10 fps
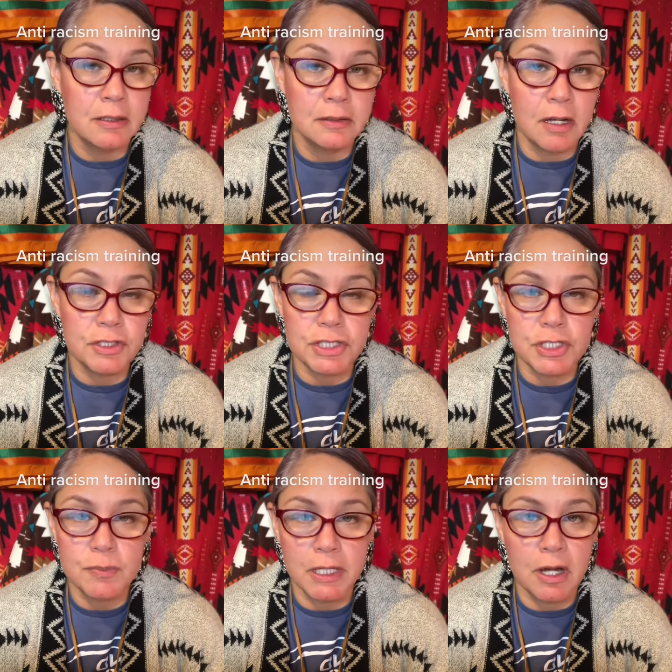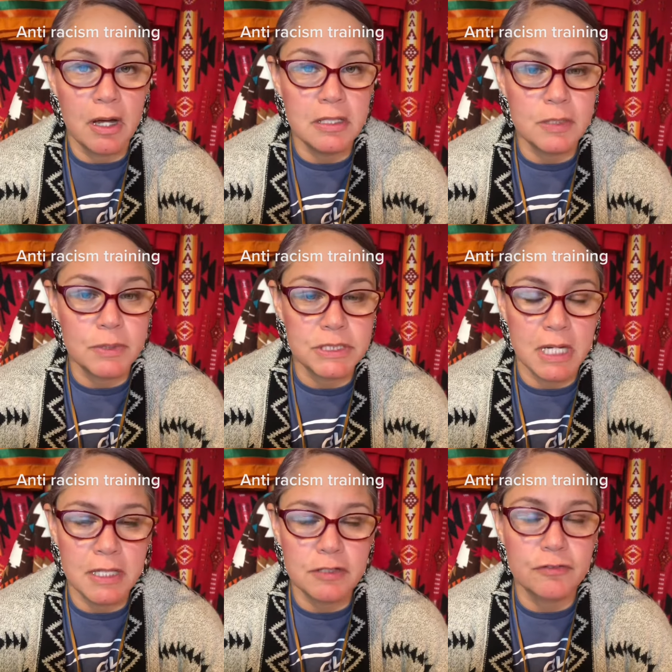not just to my colleague, but to
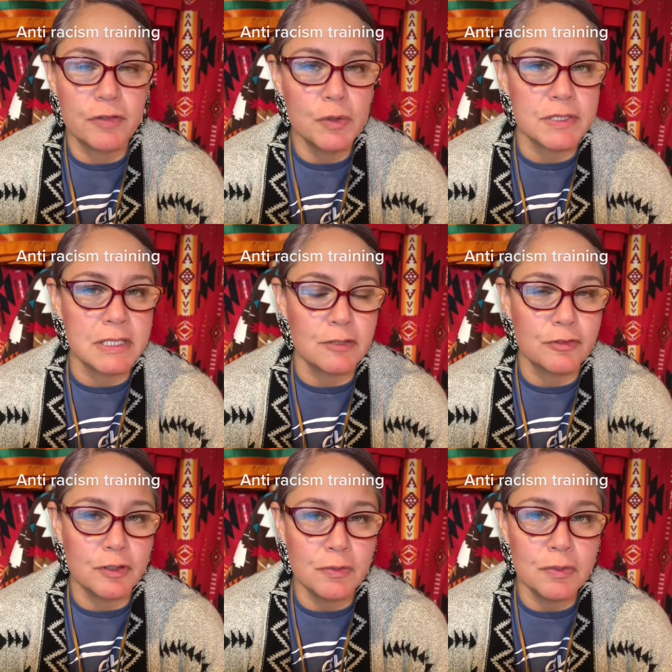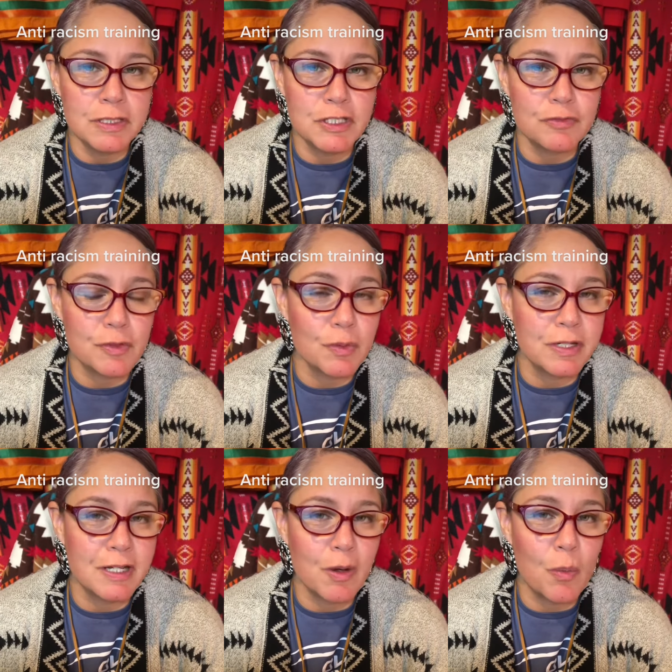other folks, that if you're only
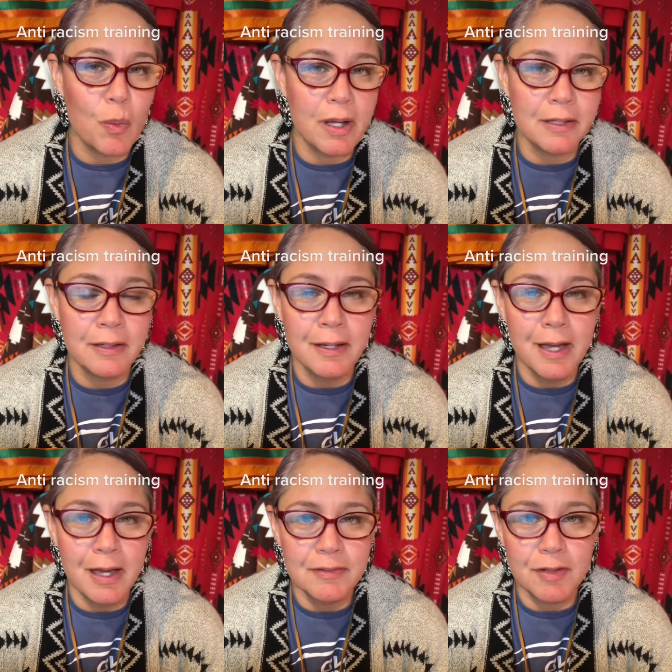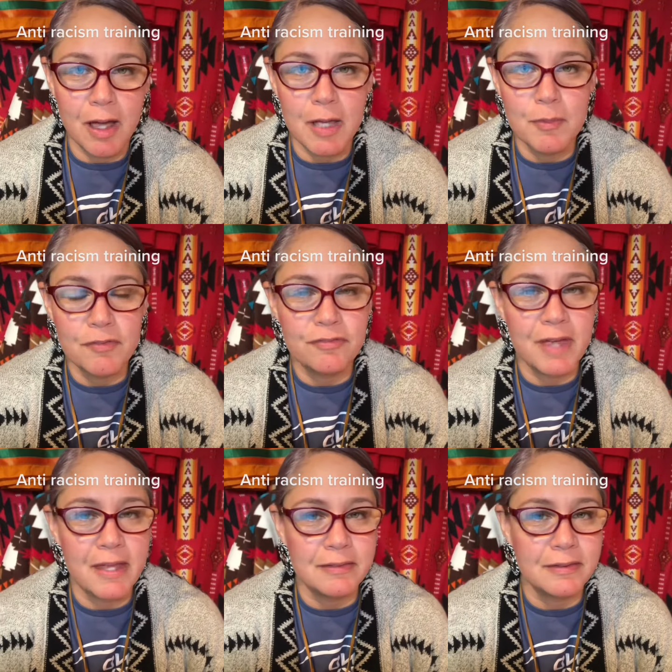devoting a one-time
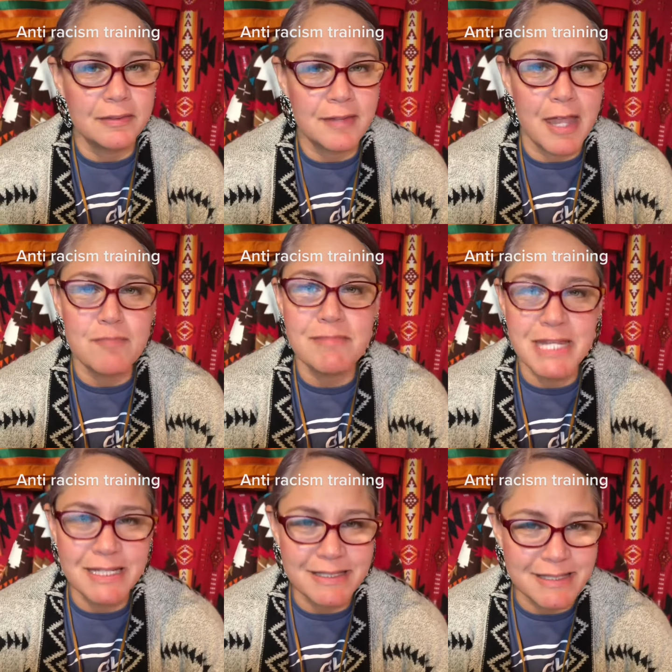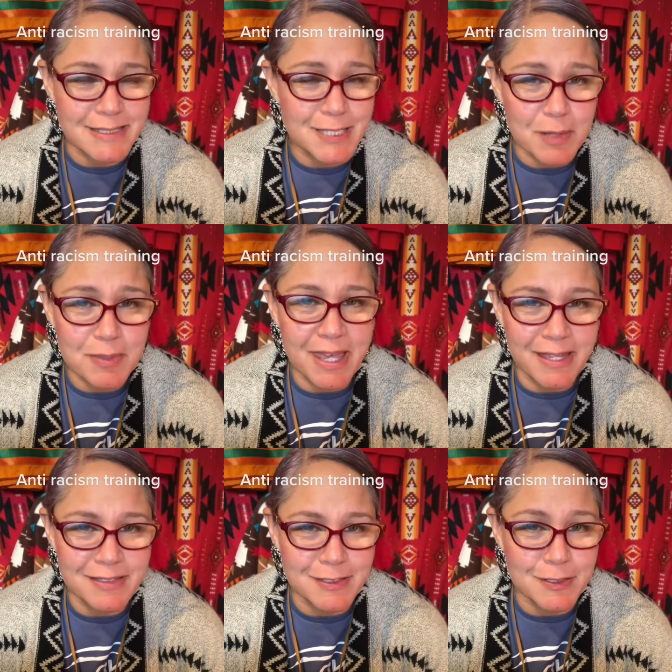event, 10 minutes in some
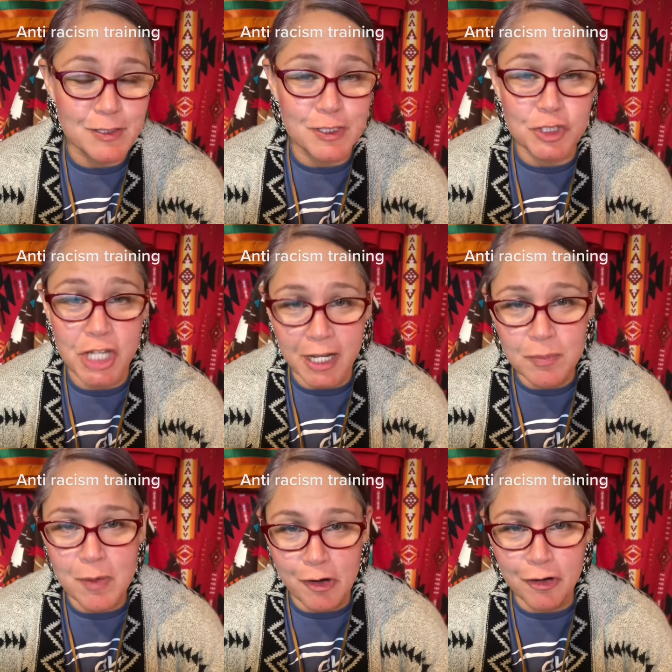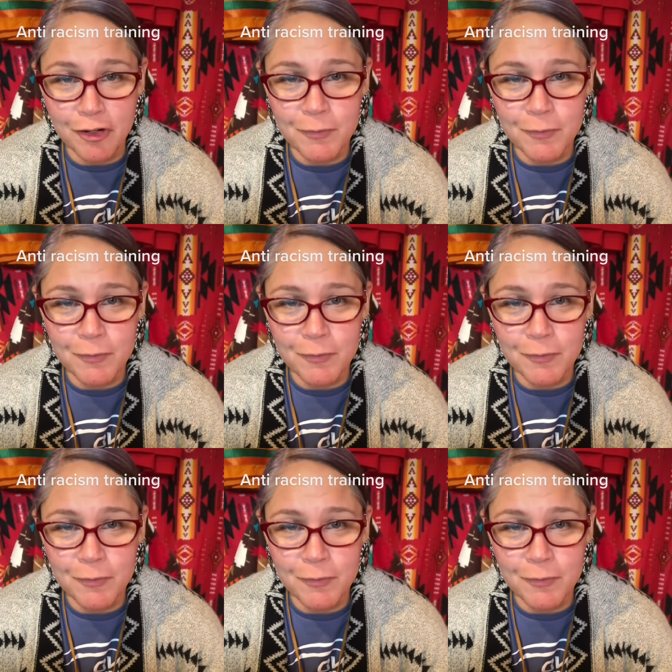cases as a check mark,